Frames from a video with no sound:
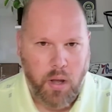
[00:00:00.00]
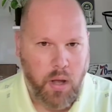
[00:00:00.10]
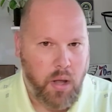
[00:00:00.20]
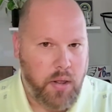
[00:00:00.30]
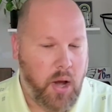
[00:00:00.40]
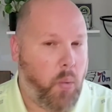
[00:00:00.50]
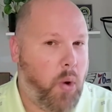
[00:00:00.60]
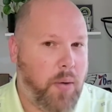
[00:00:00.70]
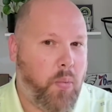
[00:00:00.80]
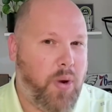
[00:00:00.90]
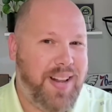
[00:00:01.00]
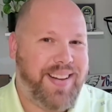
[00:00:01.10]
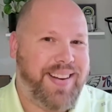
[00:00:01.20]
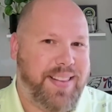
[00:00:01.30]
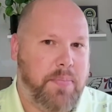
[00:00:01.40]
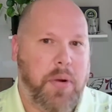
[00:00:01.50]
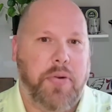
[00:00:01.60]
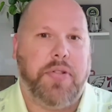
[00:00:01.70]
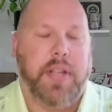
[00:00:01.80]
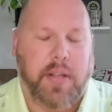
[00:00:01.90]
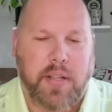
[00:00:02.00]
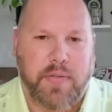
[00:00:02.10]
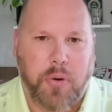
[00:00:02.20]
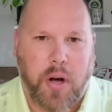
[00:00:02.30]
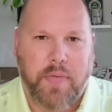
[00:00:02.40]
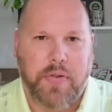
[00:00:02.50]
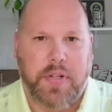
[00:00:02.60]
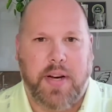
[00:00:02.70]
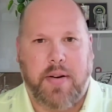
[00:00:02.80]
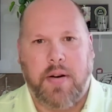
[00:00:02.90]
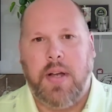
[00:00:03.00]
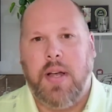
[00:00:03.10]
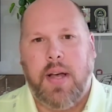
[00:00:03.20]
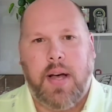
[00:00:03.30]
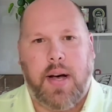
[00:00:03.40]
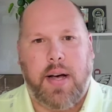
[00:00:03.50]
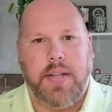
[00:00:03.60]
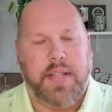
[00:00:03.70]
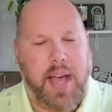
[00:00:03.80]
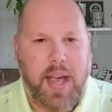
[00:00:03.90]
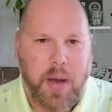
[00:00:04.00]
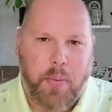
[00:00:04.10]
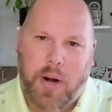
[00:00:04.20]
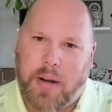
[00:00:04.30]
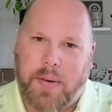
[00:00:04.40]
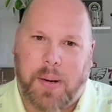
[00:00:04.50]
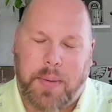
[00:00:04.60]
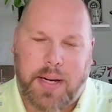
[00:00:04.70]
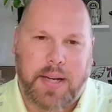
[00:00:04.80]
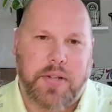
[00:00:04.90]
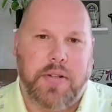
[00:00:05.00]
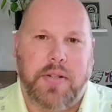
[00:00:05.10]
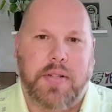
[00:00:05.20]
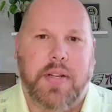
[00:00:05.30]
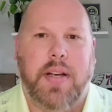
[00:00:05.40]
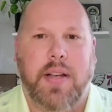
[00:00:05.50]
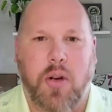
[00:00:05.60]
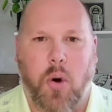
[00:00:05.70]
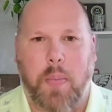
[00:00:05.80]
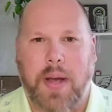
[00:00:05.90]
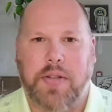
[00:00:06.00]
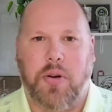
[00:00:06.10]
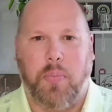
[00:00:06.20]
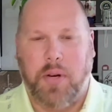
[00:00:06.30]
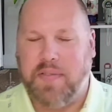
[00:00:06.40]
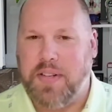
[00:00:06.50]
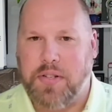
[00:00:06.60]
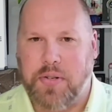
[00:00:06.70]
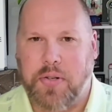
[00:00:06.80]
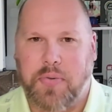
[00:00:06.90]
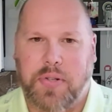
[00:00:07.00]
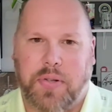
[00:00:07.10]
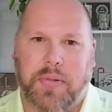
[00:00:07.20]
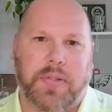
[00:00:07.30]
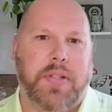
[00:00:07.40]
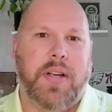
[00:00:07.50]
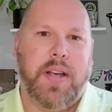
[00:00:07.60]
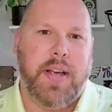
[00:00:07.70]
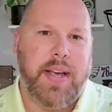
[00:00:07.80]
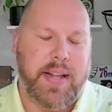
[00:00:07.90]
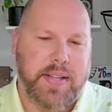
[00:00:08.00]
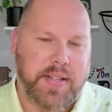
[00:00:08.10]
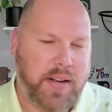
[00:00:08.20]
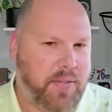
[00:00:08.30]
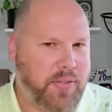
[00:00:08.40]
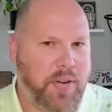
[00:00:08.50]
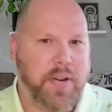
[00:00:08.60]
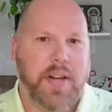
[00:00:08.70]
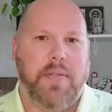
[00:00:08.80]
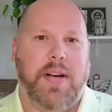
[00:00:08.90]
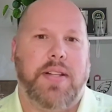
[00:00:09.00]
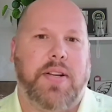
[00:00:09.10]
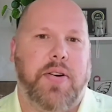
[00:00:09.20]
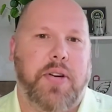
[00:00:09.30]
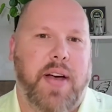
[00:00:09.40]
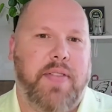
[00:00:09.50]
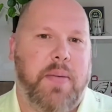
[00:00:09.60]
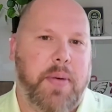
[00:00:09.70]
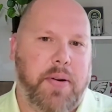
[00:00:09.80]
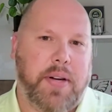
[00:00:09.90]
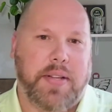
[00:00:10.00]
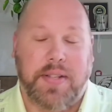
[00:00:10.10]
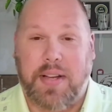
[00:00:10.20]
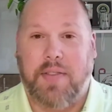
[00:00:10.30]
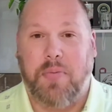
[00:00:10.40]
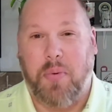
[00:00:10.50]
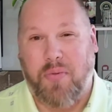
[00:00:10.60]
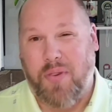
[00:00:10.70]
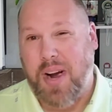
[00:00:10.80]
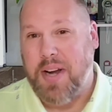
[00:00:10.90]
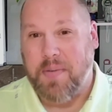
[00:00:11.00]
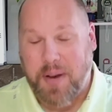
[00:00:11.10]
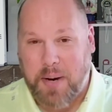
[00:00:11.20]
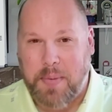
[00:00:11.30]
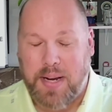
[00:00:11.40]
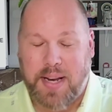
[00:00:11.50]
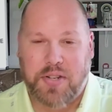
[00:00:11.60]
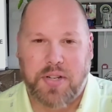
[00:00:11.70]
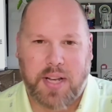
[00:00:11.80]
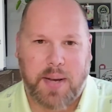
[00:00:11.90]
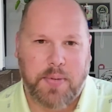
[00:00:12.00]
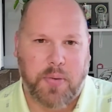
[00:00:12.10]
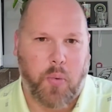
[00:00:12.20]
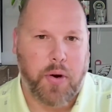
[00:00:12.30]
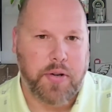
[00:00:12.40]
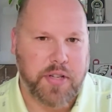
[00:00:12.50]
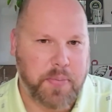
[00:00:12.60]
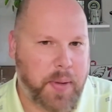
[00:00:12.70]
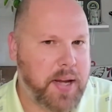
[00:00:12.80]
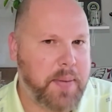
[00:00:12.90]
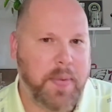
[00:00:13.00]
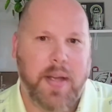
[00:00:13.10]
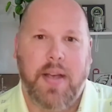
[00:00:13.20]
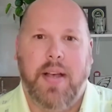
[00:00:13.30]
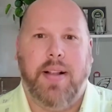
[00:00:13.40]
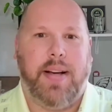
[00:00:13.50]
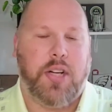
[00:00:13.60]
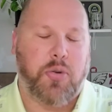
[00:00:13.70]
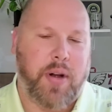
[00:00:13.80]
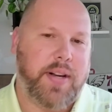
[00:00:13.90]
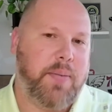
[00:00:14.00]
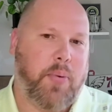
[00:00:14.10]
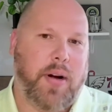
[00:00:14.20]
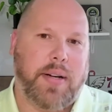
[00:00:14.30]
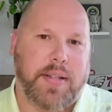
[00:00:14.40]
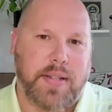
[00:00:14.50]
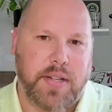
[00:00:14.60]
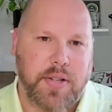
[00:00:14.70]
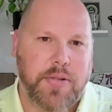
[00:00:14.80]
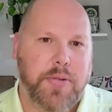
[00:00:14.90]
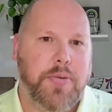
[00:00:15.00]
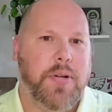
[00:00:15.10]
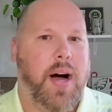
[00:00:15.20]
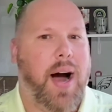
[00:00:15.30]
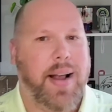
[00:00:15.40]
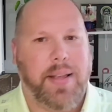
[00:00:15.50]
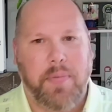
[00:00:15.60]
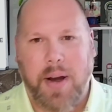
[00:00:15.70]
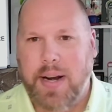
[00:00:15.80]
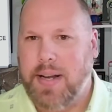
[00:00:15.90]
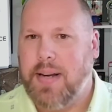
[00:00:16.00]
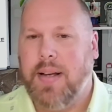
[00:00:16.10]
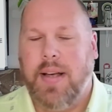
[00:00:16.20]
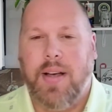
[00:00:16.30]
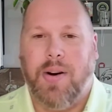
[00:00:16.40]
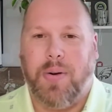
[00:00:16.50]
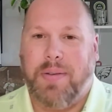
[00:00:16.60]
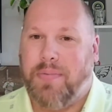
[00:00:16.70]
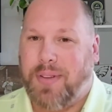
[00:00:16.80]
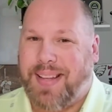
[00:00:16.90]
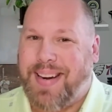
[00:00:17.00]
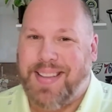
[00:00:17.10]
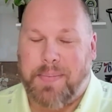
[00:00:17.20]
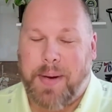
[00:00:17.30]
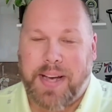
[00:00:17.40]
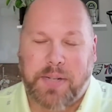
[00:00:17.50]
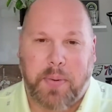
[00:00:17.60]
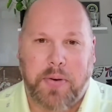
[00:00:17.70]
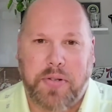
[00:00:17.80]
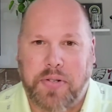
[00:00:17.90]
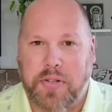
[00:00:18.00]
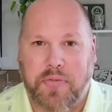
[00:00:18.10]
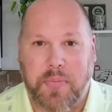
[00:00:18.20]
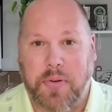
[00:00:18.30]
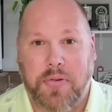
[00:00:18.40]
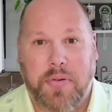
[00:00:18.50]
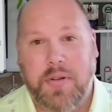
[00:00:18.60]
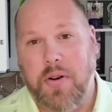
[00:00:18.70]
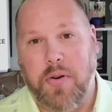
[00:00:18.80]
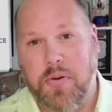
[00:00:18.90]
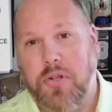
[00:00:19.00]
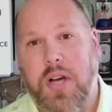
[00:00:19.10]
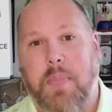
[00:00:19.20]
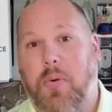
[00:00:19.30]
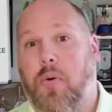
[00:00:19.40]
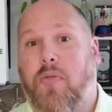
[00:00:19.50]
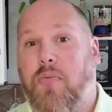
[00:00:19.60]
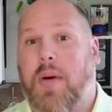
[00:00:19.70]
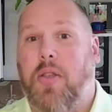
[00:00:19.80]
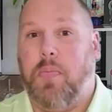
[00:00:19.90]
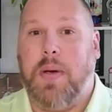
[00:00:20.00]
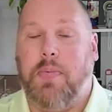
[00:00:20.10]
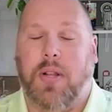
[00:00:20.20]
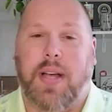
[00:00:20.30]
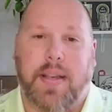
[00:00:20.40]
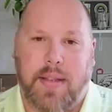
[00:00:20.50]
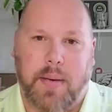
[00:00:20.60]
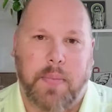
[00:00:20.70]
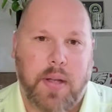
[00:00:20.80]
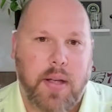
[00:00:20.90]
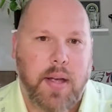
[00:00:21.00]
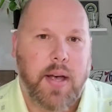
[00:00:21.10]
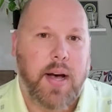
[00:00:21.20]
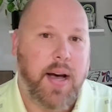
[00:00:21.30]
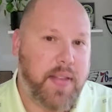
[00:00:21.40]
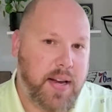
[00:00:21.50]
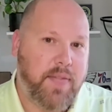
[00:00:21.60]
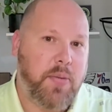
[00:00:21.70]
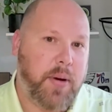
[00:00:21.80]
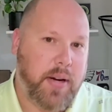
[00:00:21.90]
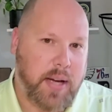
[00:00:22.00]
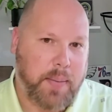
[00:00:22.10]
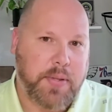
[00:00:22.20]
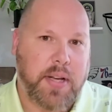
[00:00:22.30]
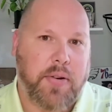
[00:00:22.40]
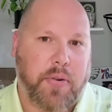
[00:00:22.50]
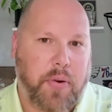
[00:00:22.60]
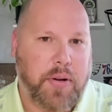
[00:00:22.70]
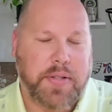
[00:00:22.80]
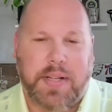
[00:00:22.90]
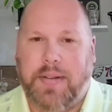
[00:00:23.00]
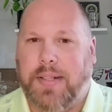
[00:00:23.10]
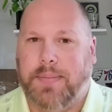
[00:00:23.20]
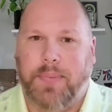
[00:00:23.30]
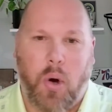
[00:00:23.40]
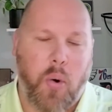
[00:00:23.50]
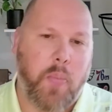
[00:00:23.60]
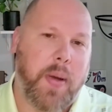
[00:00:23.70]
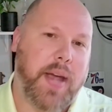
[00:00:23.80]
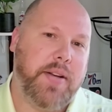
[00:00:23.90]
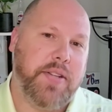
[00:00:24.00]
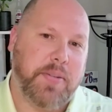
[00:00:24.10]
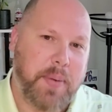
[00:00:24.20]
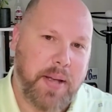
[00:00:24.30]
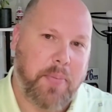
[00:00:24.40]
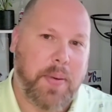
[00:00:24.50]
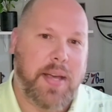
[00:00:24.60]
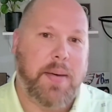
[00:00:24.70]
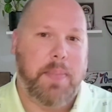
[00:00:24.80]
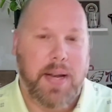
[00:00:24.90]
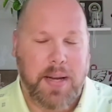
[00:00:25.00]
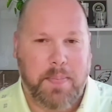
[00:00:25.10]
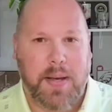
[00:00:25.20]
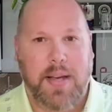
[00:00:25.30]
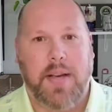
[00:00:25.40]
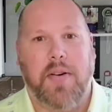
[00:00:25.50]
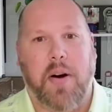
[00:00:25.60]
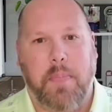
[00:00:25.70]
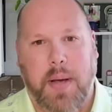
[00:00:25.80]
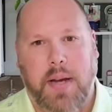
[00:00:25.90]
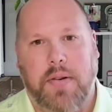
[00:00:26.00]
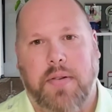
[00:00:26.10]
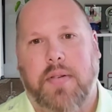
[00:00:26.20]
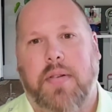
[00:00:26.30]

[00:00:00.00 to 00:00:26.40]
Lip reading: Now, what we like the most that Klevu offers there is the AI product recommendations, are based on previous search results. It's self-learning, right? It's going to have the ability to select from a variety of recommendation types and where to display them, like trending products, new, highly rated, or even related to past purchases from your shopper or from other people like them. And then you have the ability to upsell and cross-sell on home pages, PLP, PDP, cart pages.